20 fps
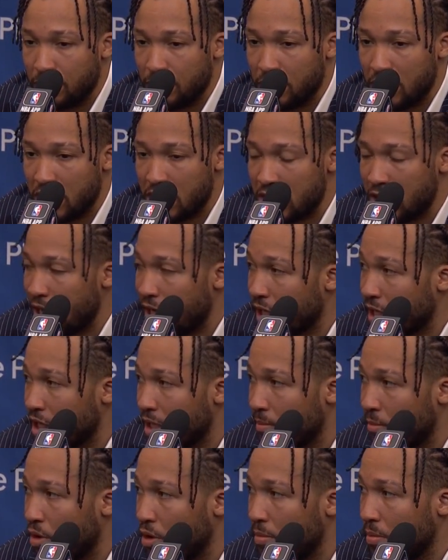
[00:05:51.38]
just staying in
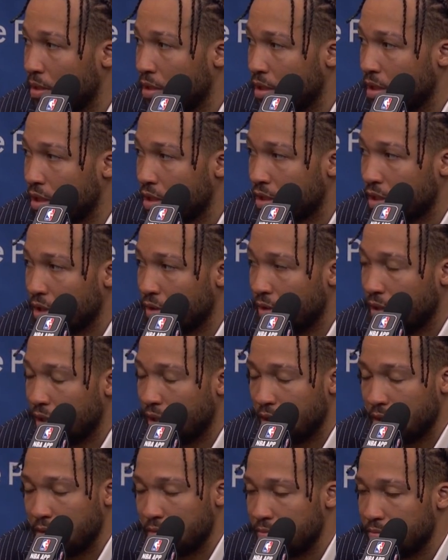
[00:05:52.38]
the moment. And
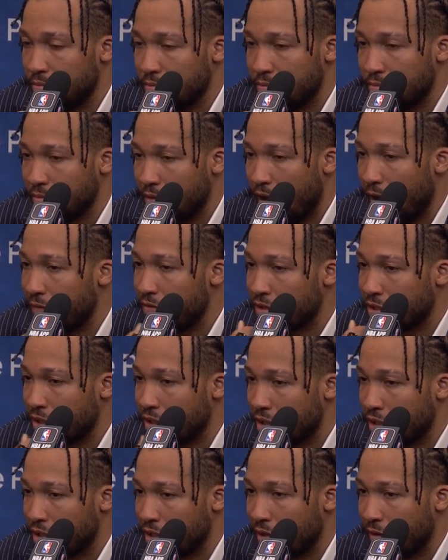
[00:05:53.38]
so, obviously,
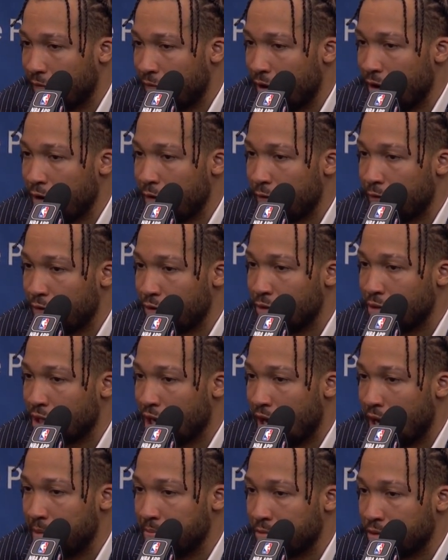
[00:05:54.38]
there's very few
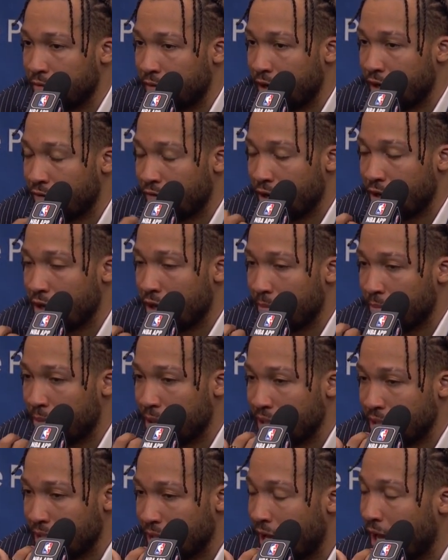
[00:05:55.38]
times, very rare that
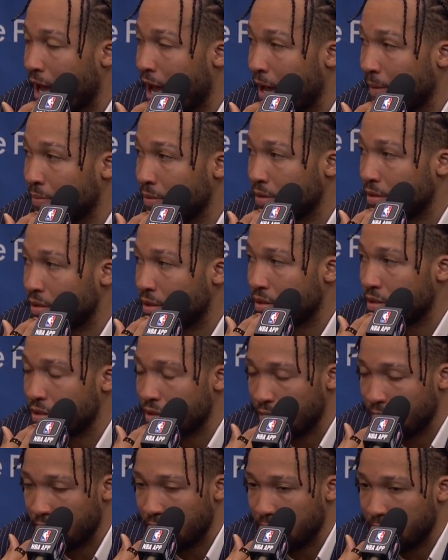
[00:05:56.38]
plays like that happen. And
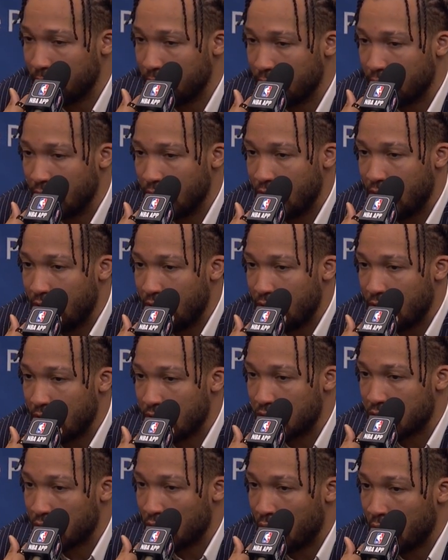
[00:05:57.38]
so,
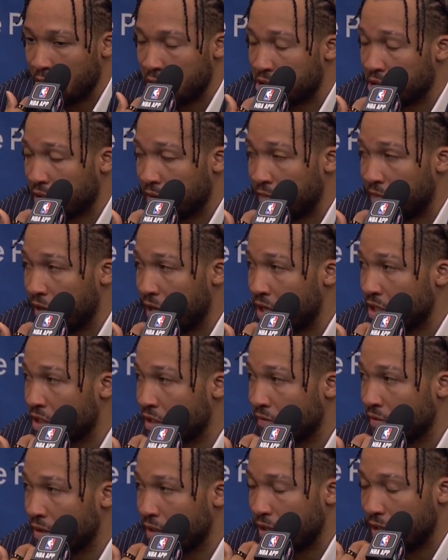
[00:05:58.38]
he saw, he took advantage
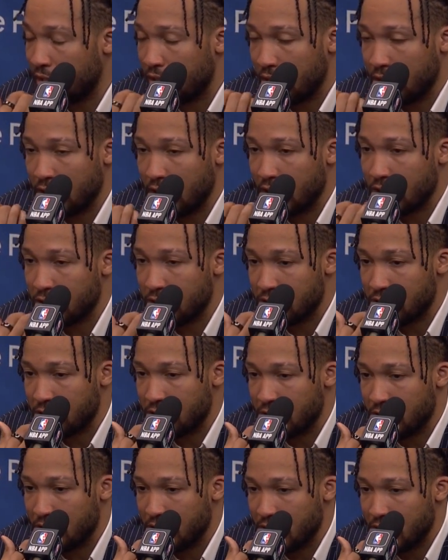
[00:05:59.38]
of it, and then that's
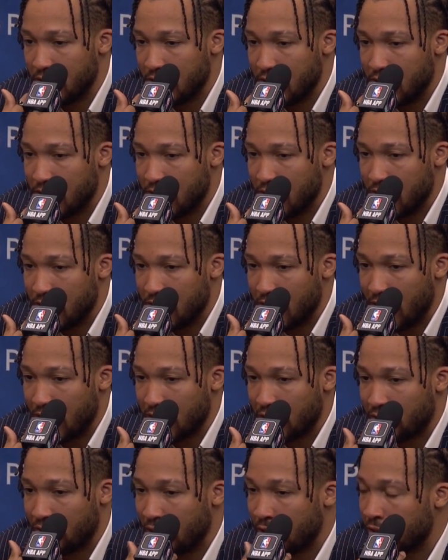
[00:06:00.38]
just,
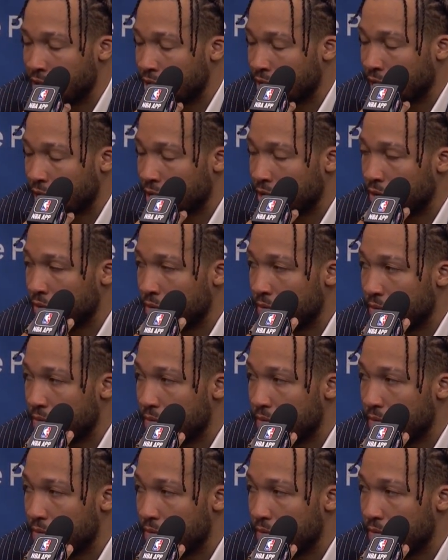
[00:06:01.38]
it's a credit to his IQ.